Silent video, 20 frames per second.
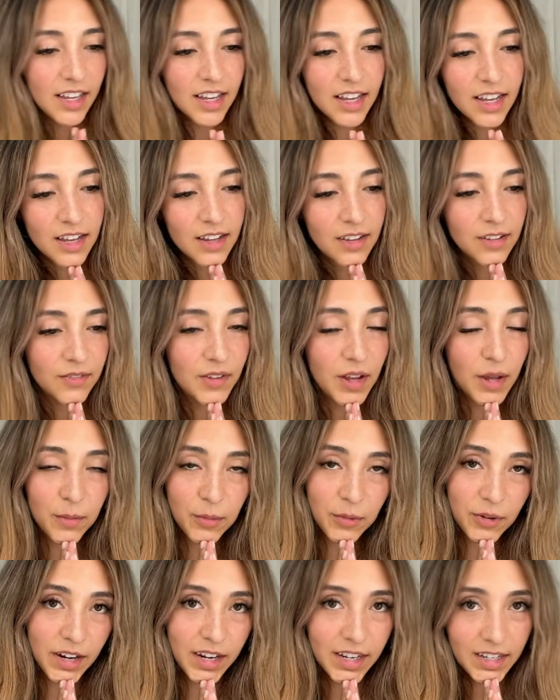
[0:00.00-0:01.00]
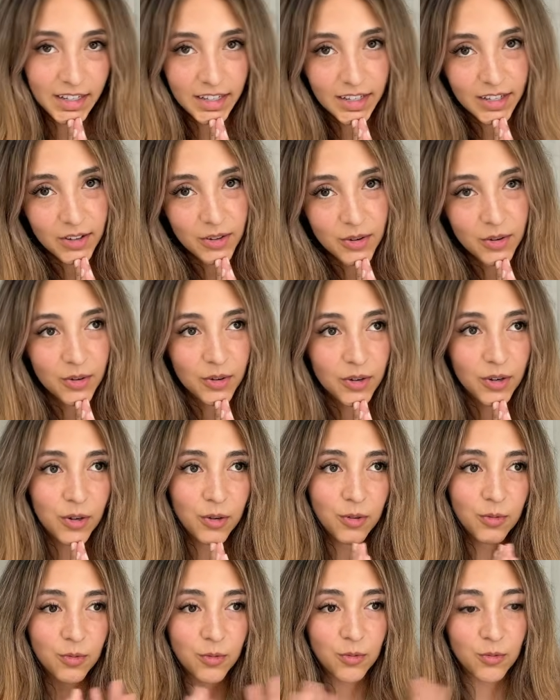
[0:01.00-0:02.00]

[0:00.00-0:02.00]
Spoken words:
of upgrading or